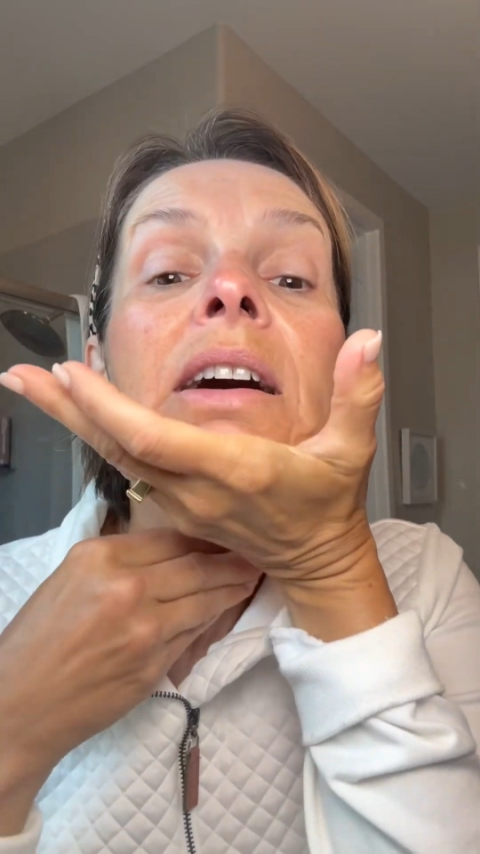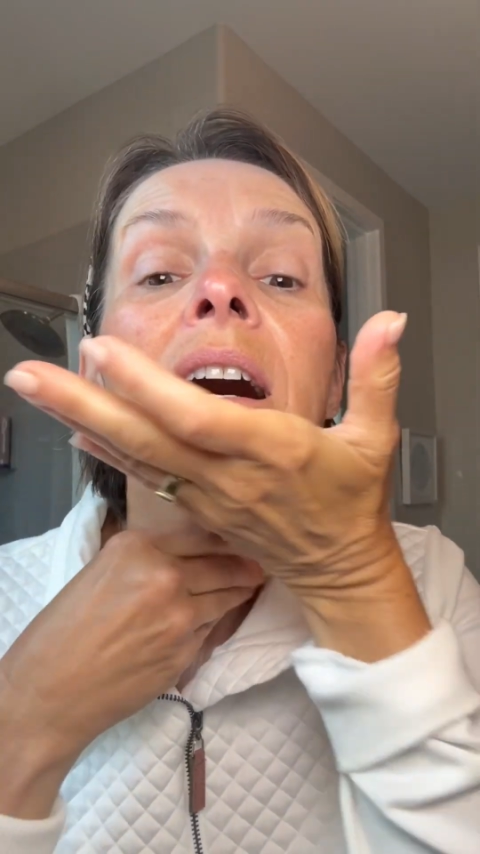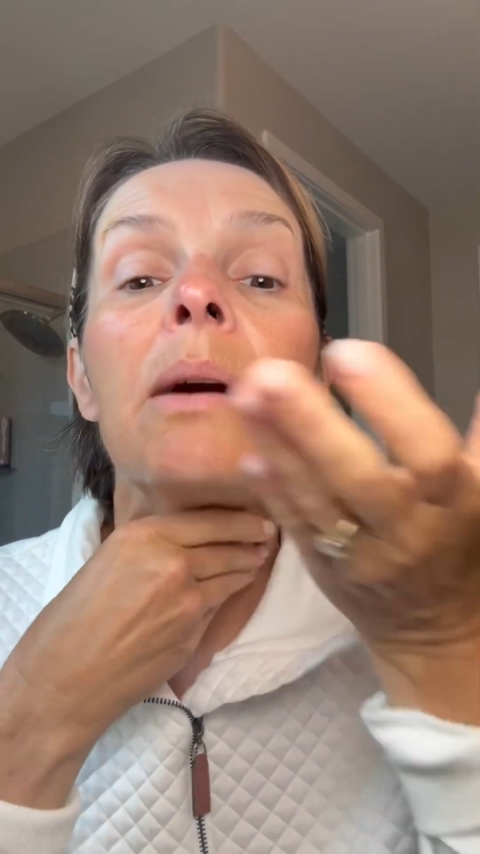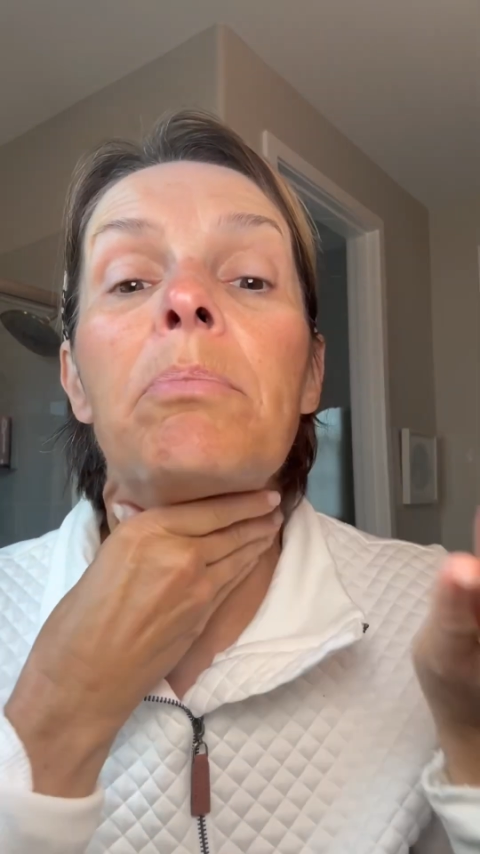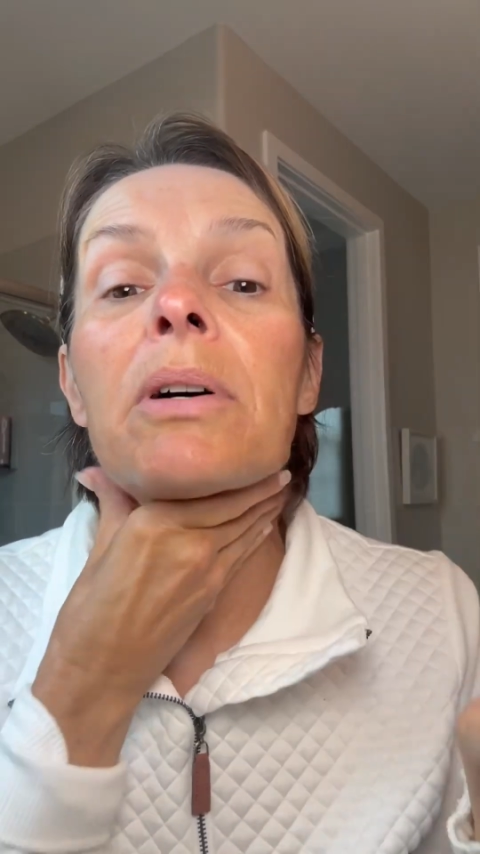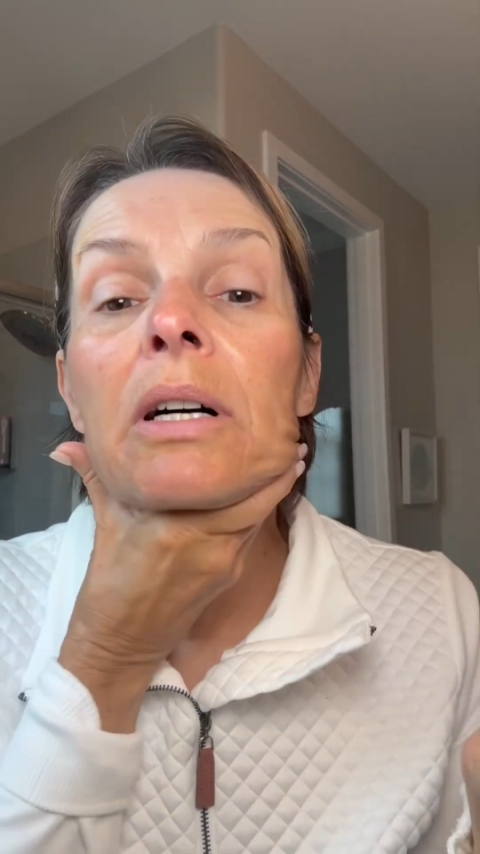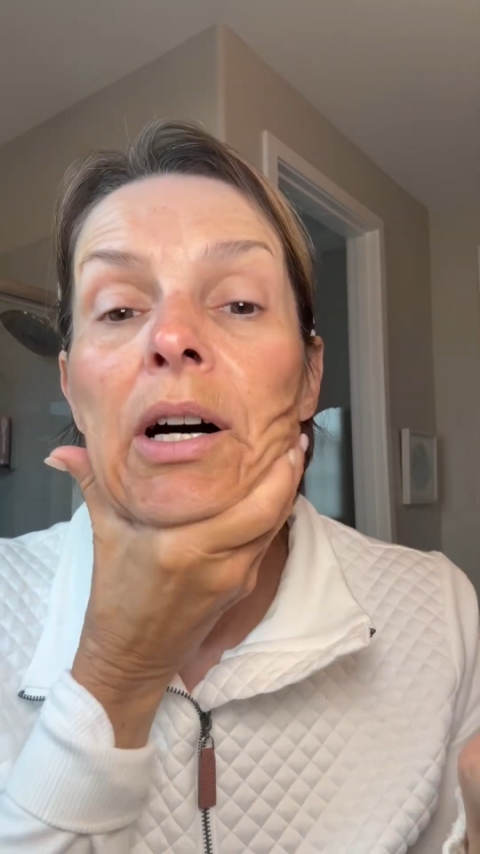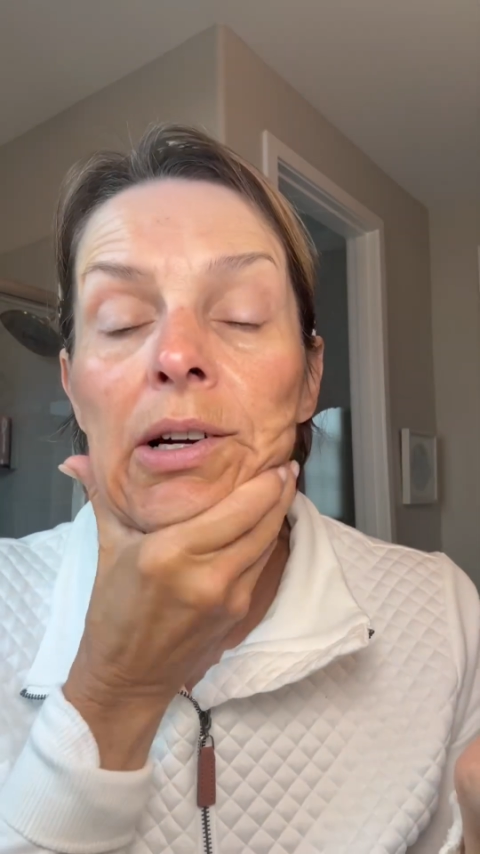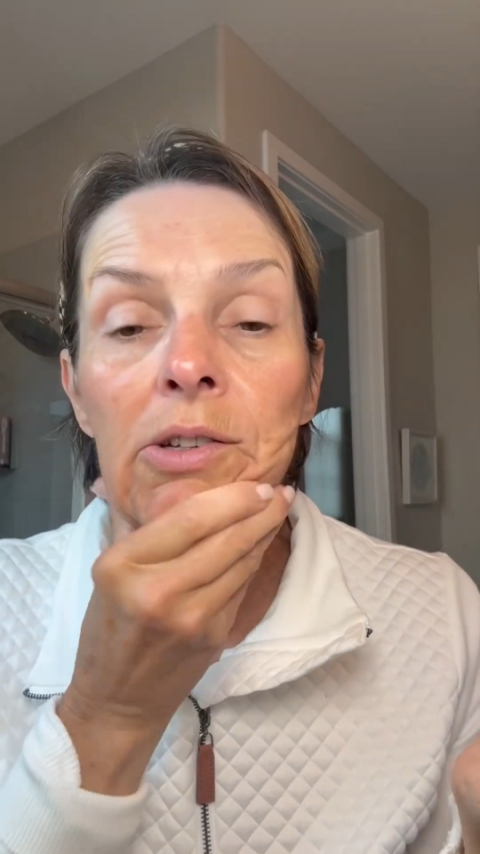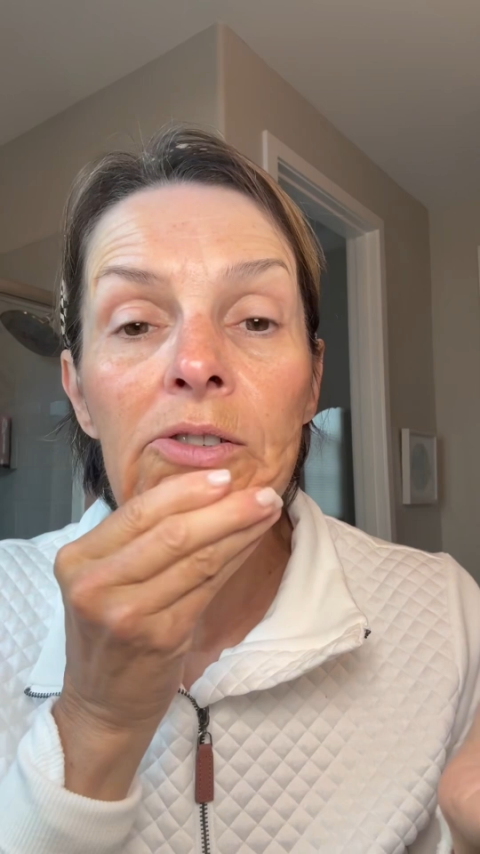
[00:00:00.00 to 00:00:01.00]
up
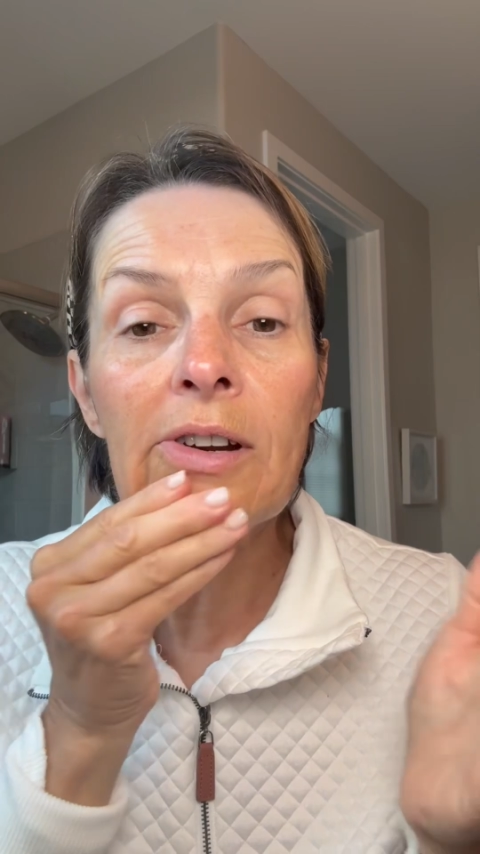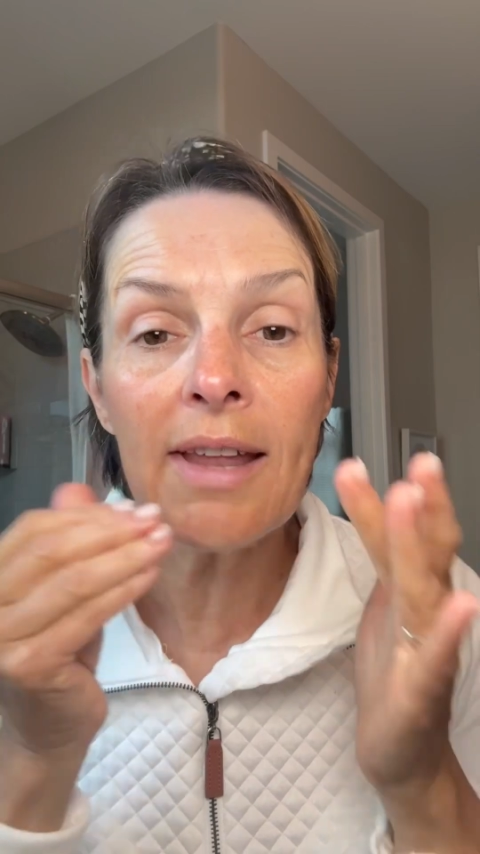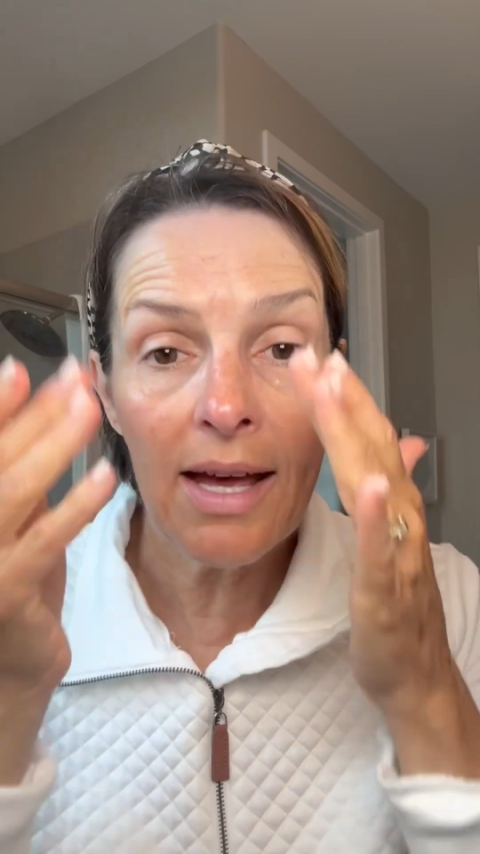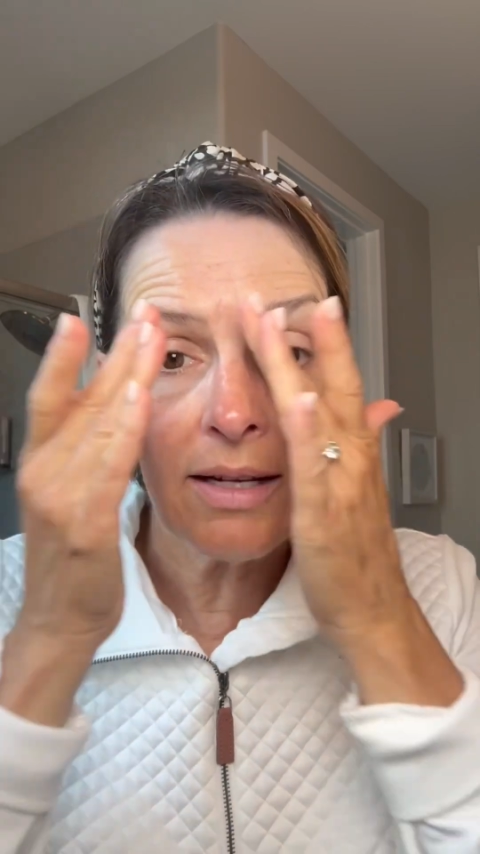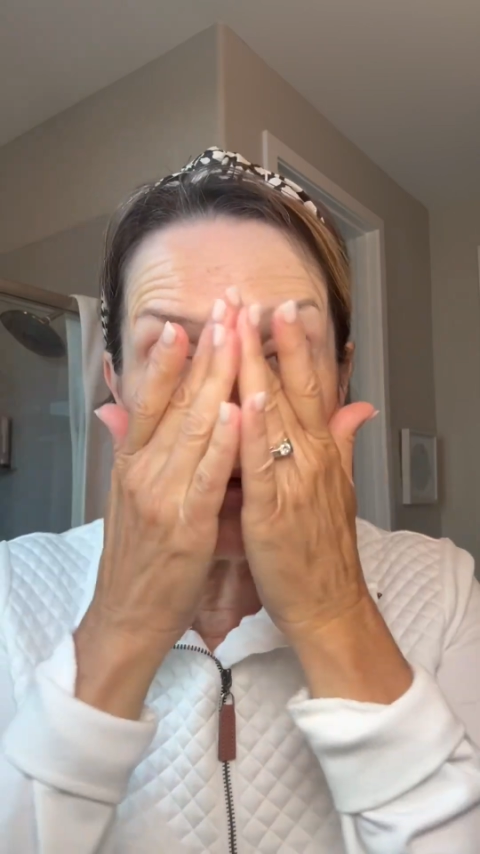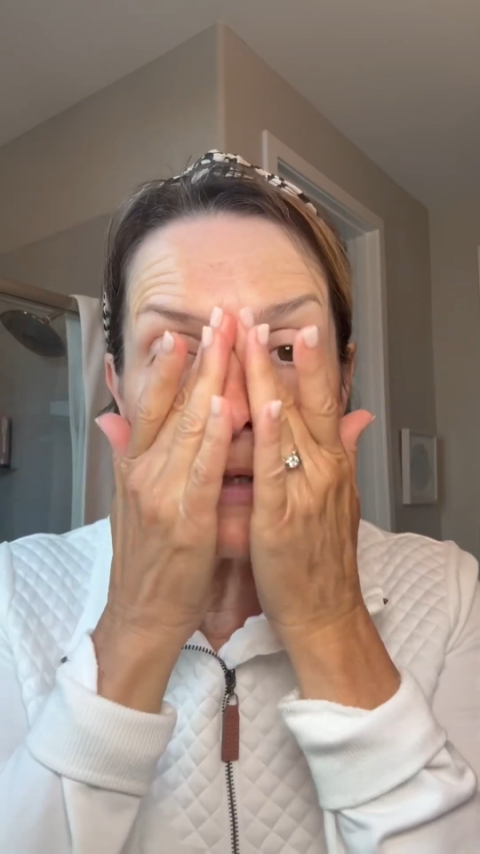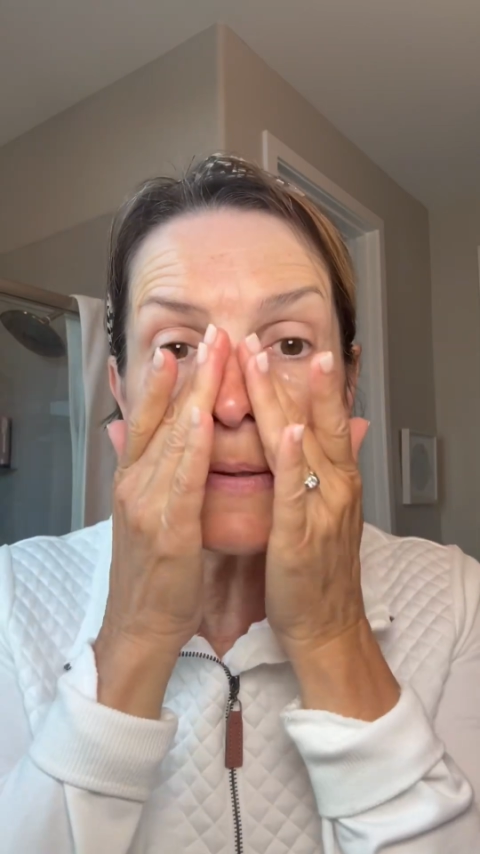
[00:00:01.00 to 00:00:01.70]
on your neck,